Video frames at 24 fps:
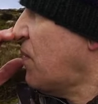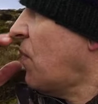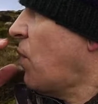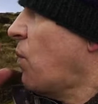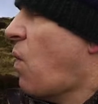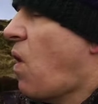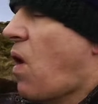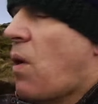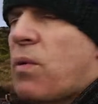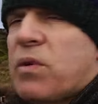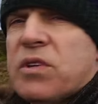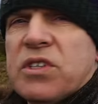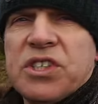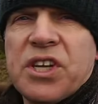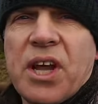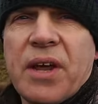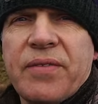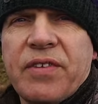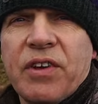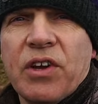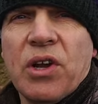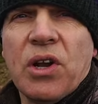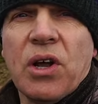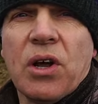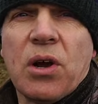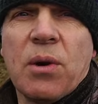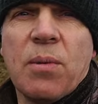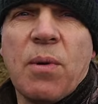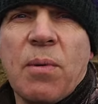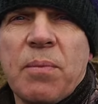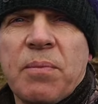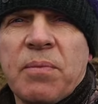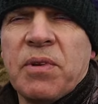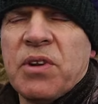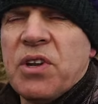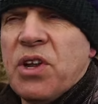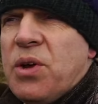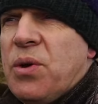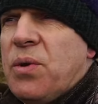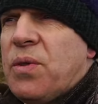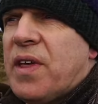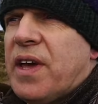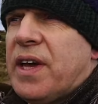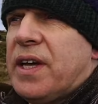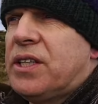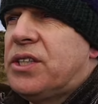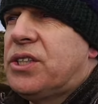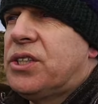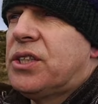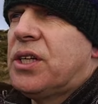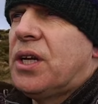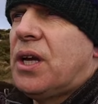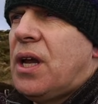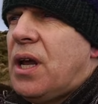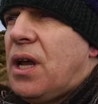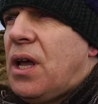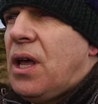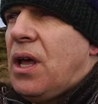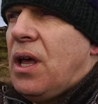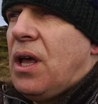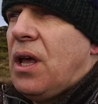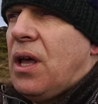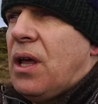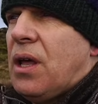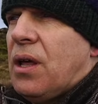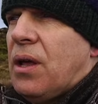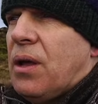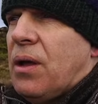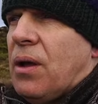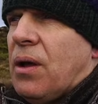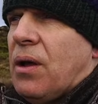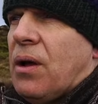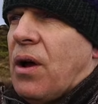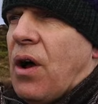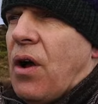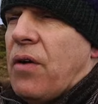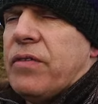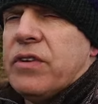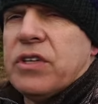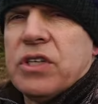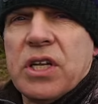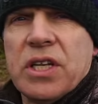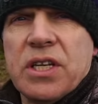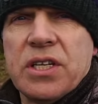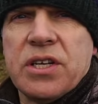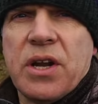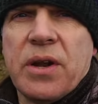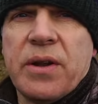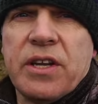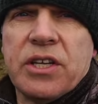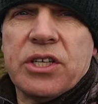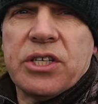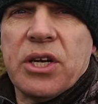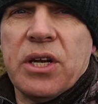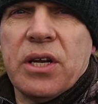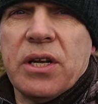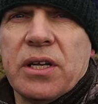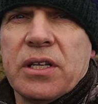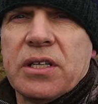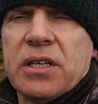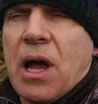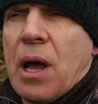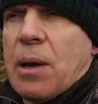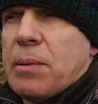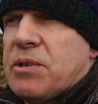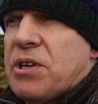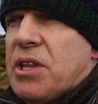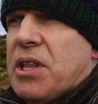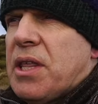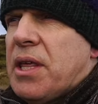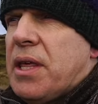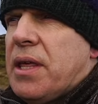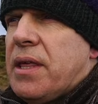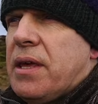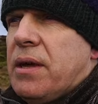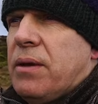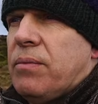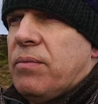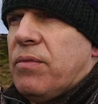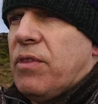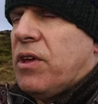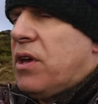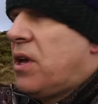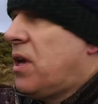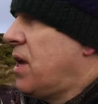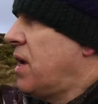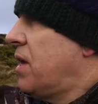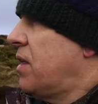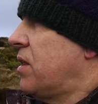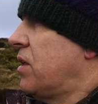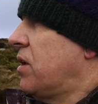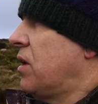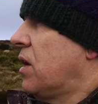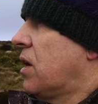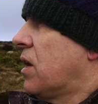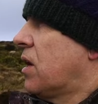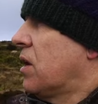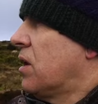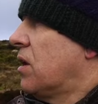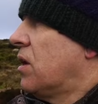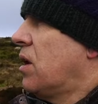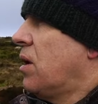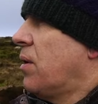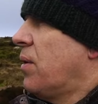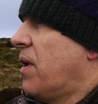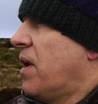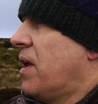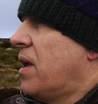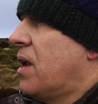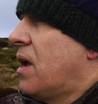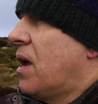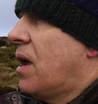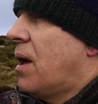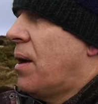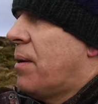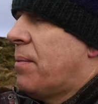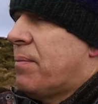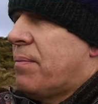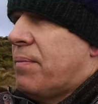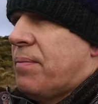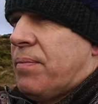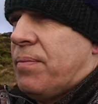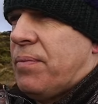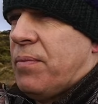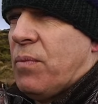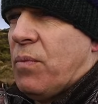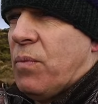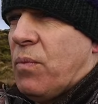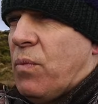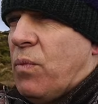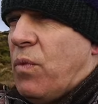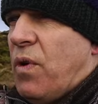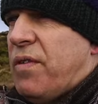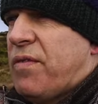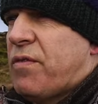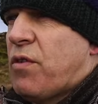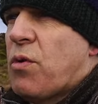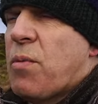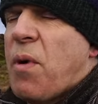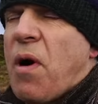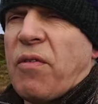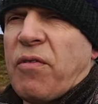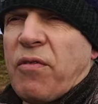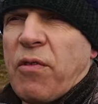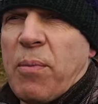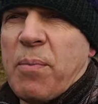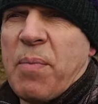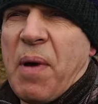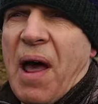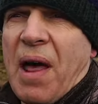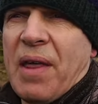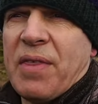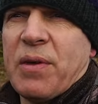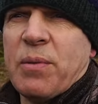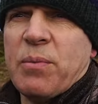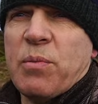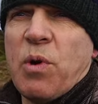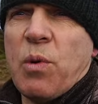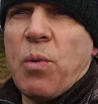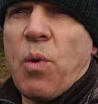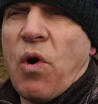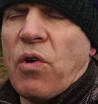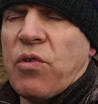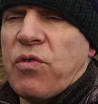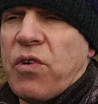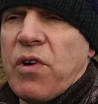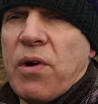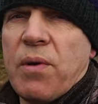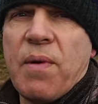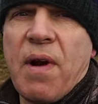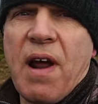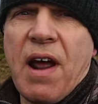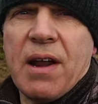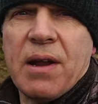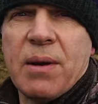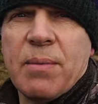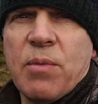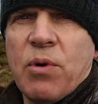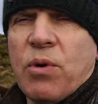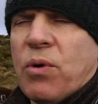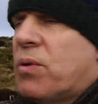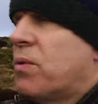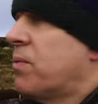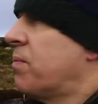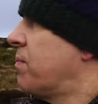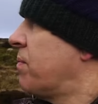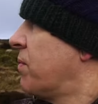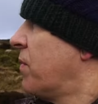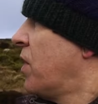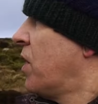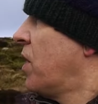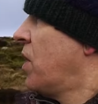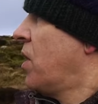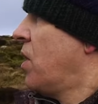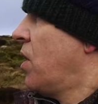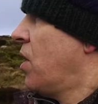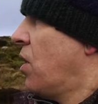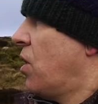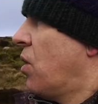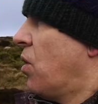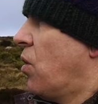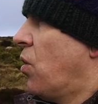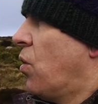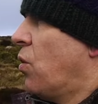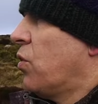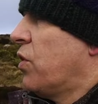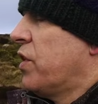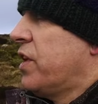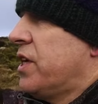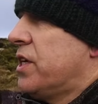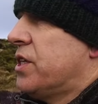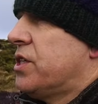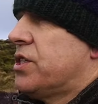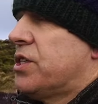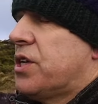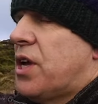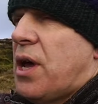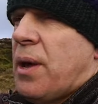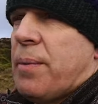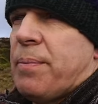I would say, if you're going to come up and do this, obviously there's only certain times of the year that you can do it. We've come off the path and we're wandering around among all these